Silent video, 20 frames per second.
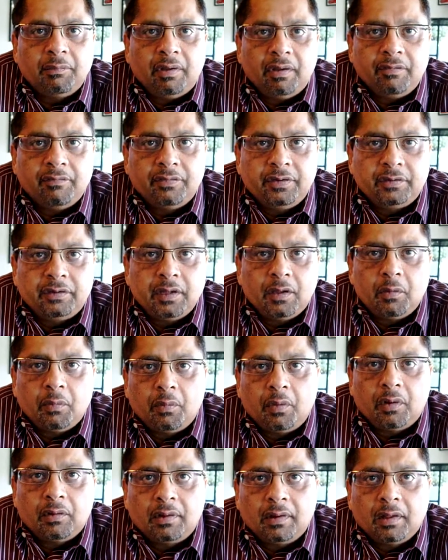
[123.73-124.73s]
everything
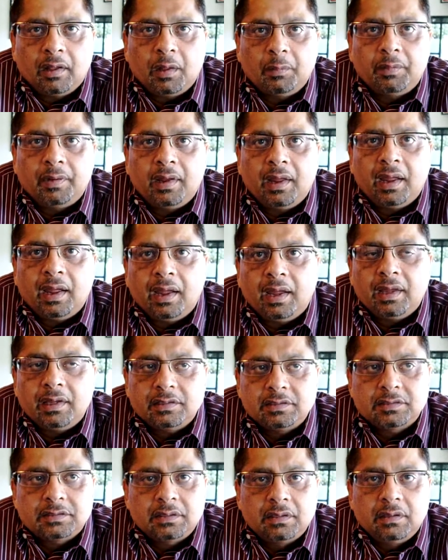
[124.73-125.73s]
about kelp, and
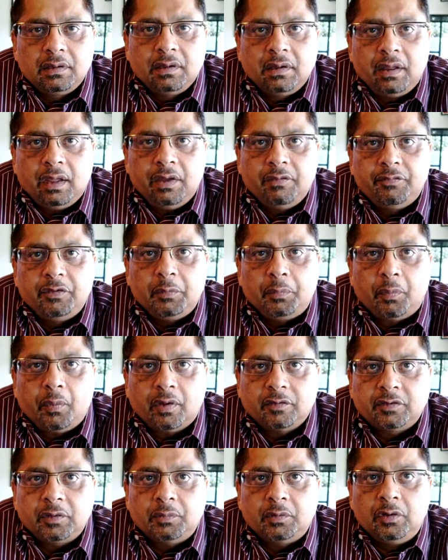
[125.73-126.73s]
has every
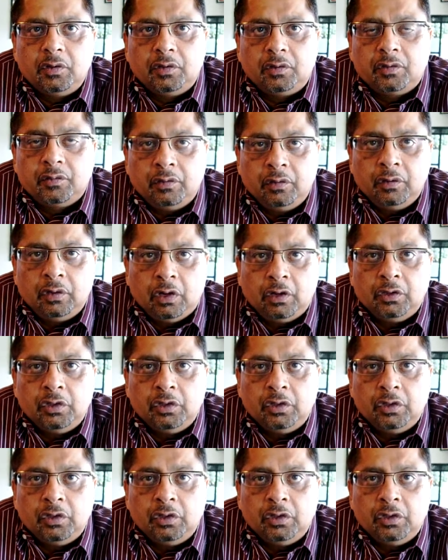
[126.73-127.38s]
possible nutrient.